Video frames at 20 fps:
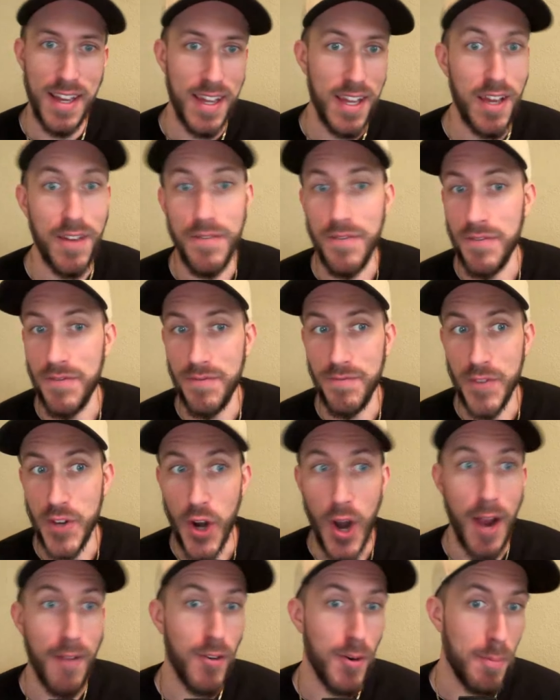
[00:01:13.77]
if you're
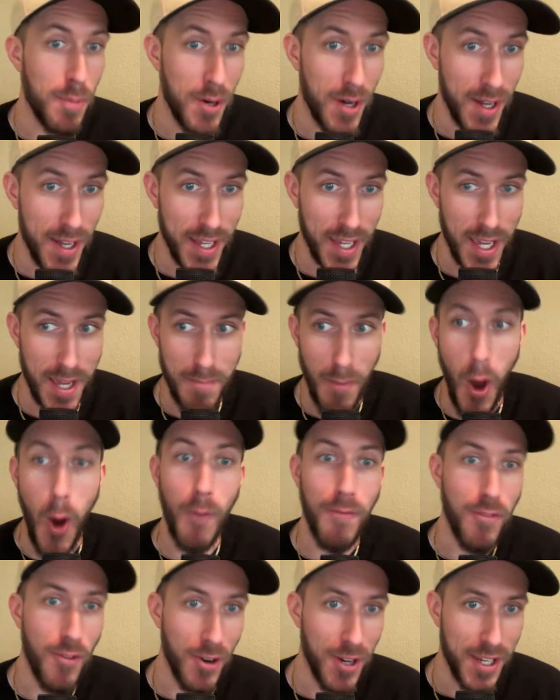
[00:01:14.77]
ever playing him,
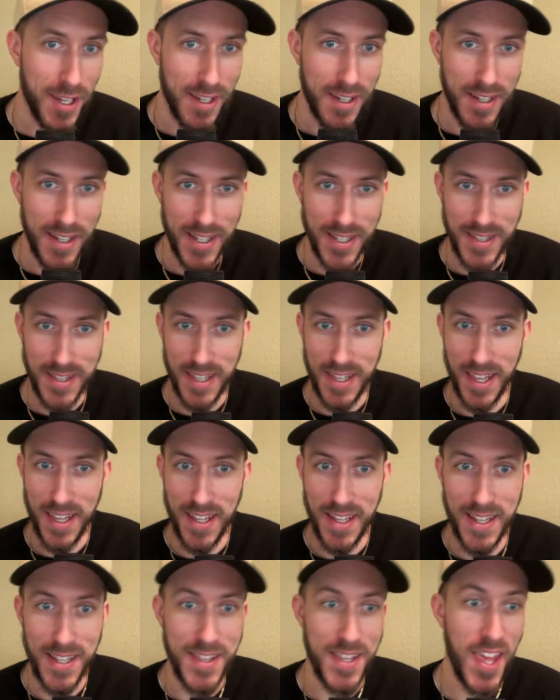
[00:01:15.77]
hopefully in the,
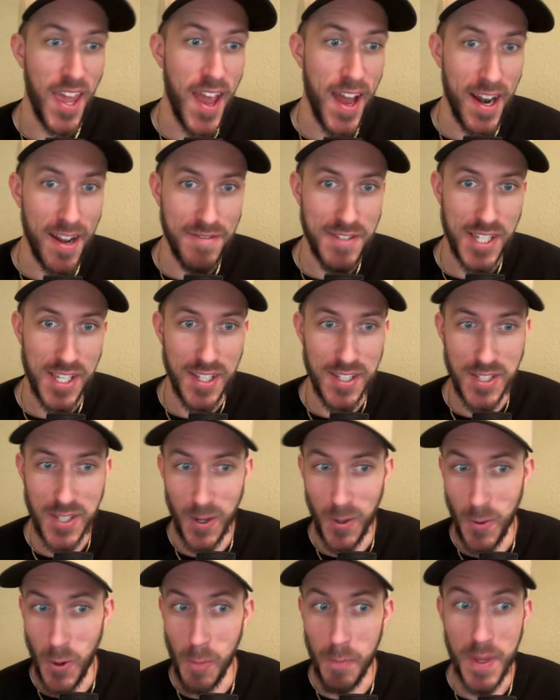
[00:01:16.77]
in the N F C. So
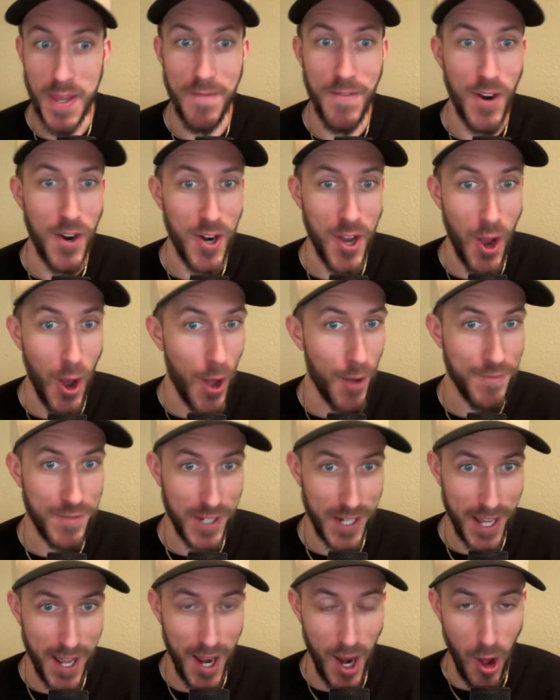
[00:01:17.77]
it won't be very
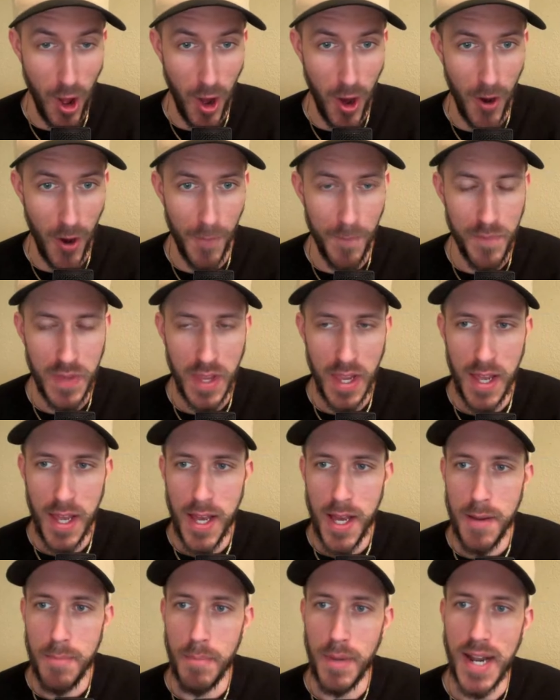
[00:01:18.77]
often at all.
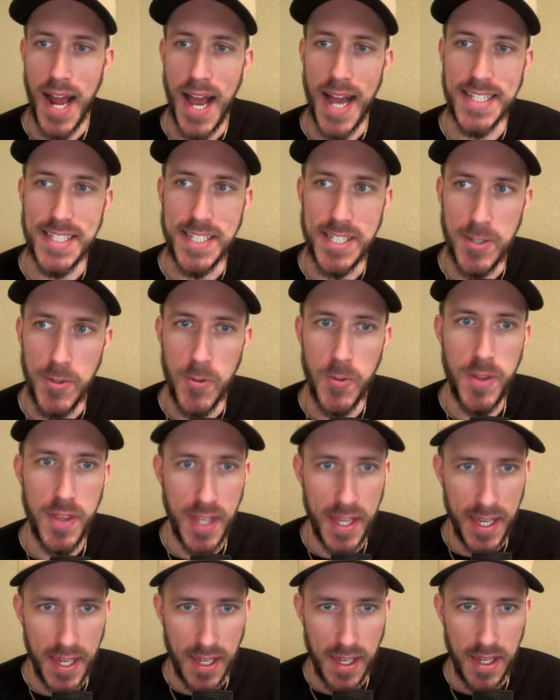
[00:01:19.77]
But I do
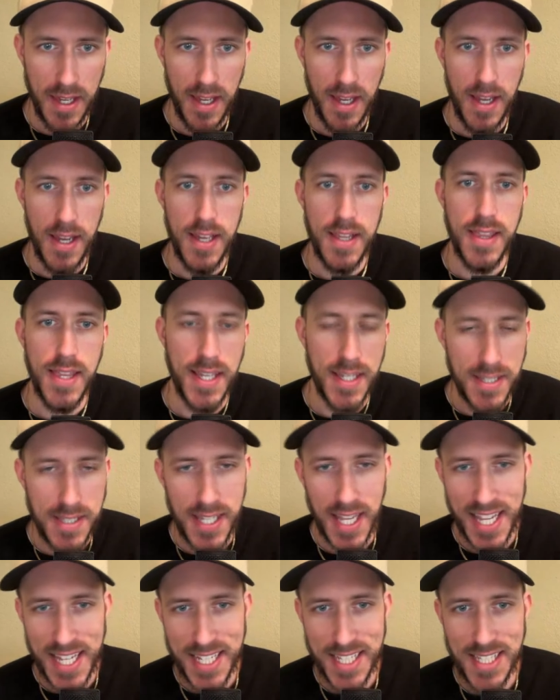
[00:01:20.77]
think this
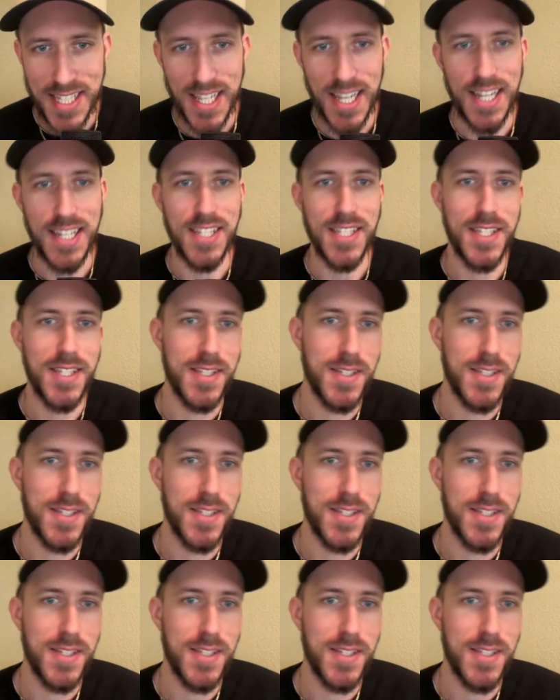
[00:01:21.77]
is a